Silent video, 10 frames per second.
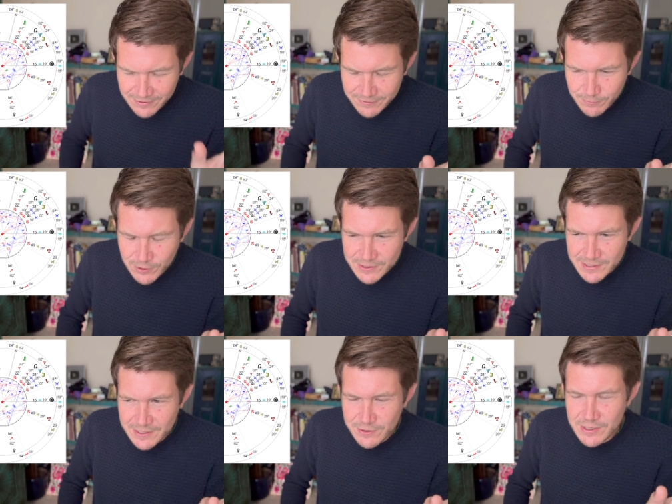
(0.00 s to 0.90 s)
of it was
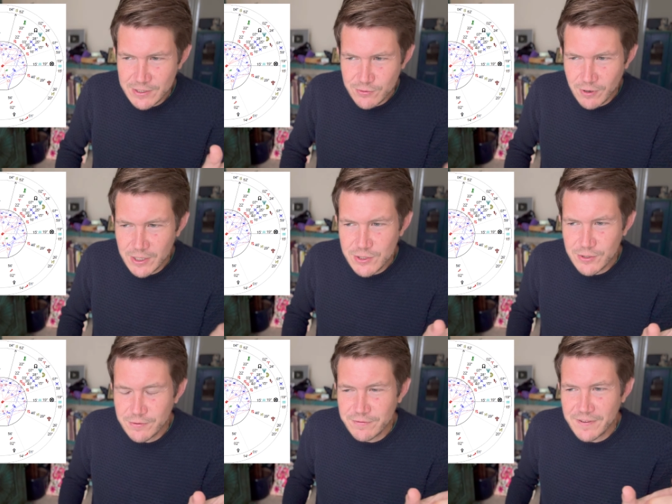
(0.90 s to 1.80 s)
The Astrologer
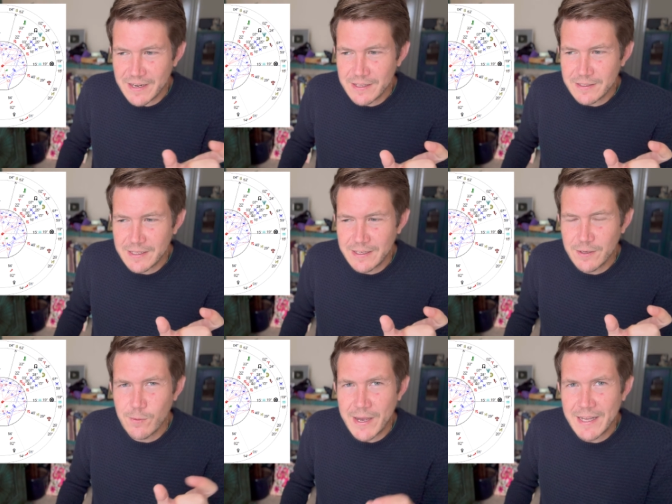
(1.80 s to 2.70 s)
Who Fell in a
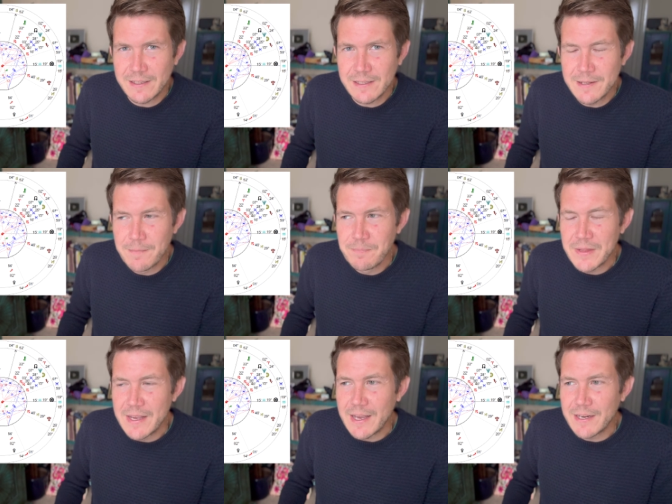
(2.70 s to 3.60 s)
Well.
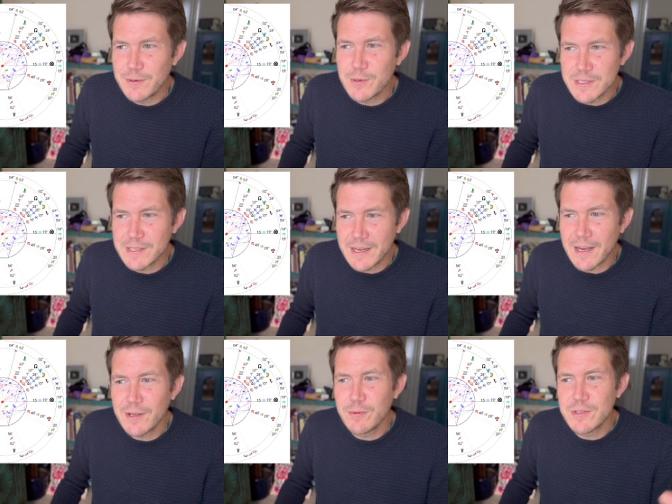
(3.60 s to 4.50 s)
And it was a
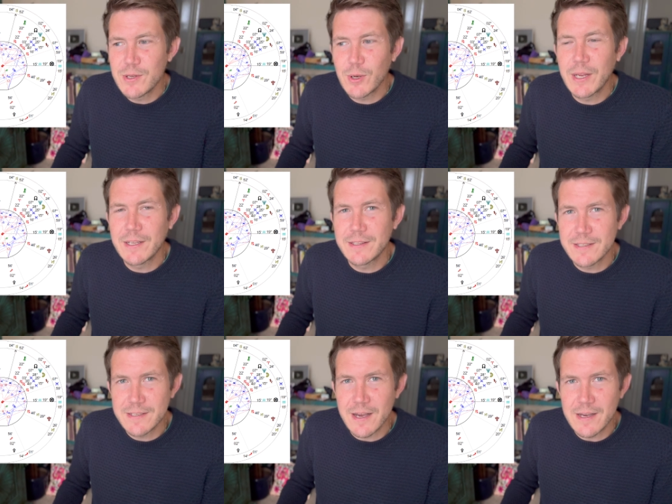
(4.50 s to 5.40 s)
guy who was looking at the
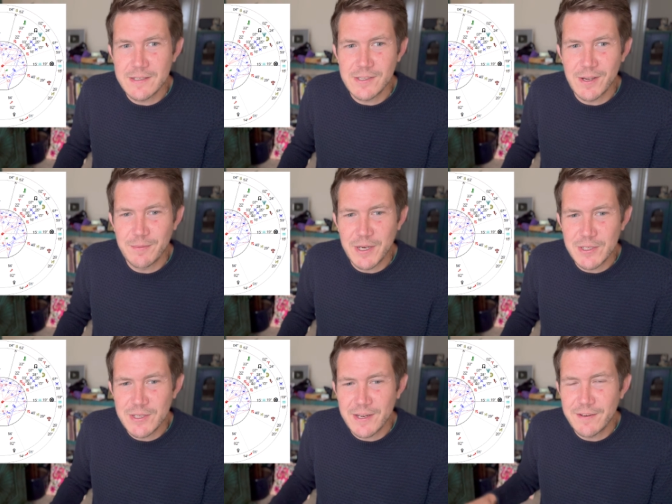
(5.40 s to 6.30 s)
stars so
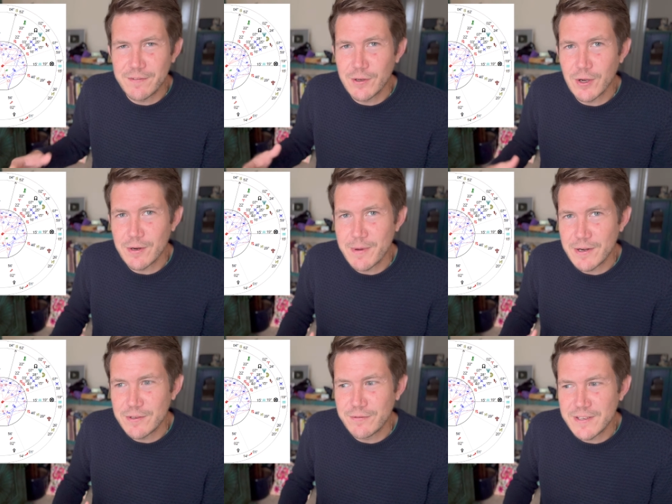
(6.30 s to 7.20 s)
much that he forgot about
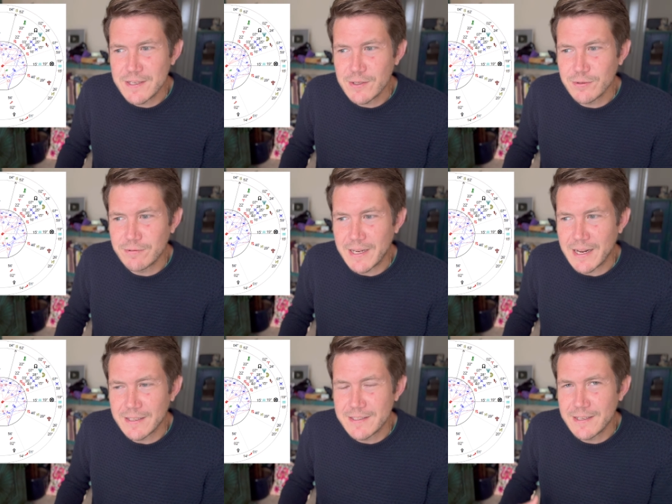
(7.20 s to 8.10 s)
his physical
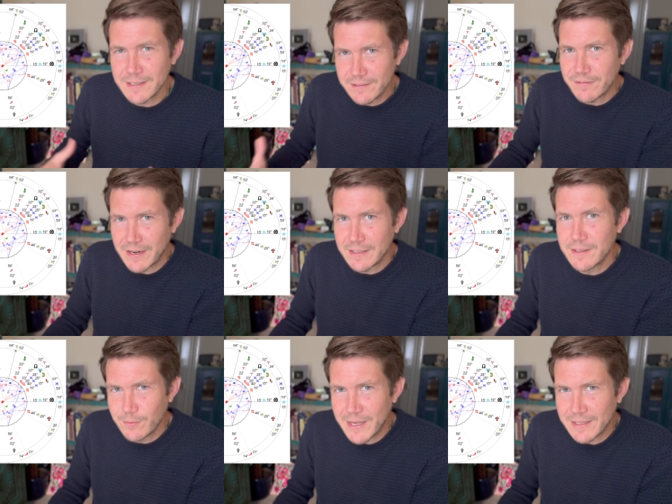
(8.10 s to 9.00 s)
reality and he fell in the
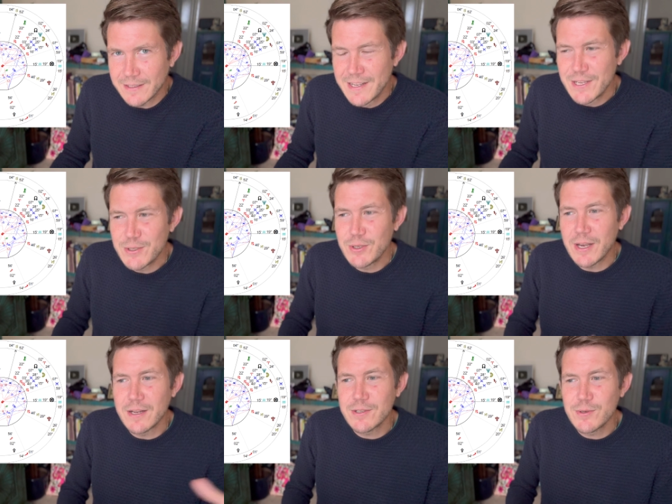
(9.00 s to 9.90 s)
well. So you
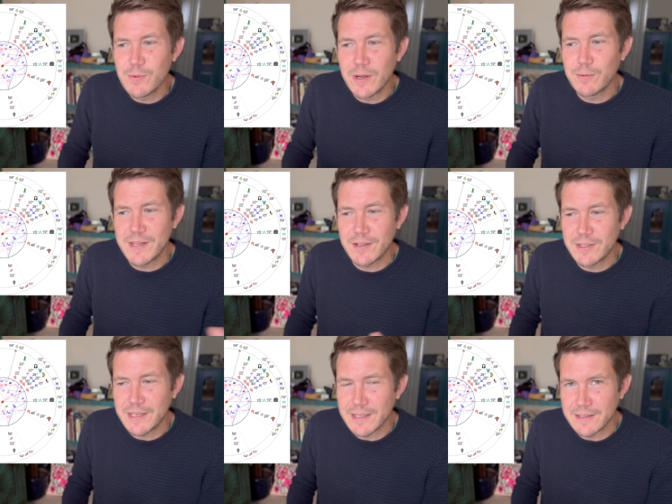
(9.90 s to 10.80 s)
can't do one without
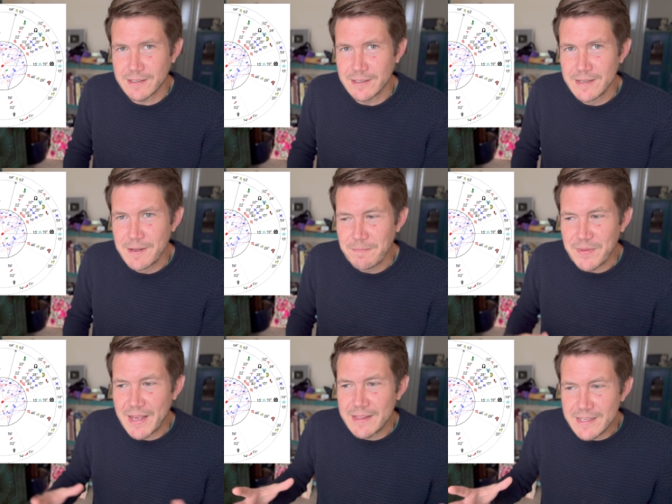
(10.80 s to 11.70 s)
the other.
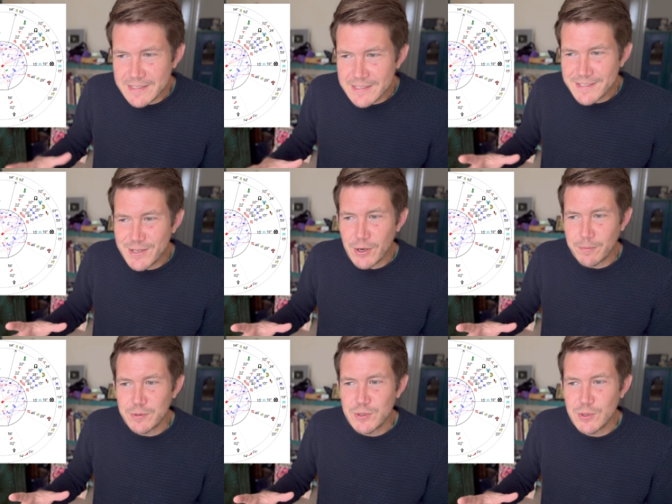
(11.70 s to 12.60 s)
And this is the
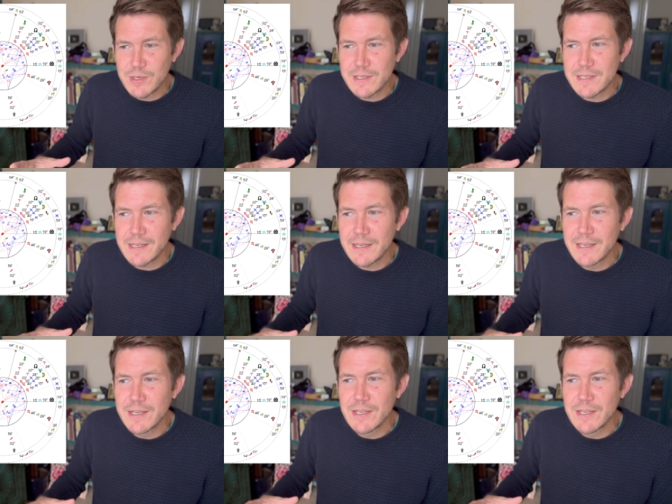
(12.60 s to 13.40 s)
opportunity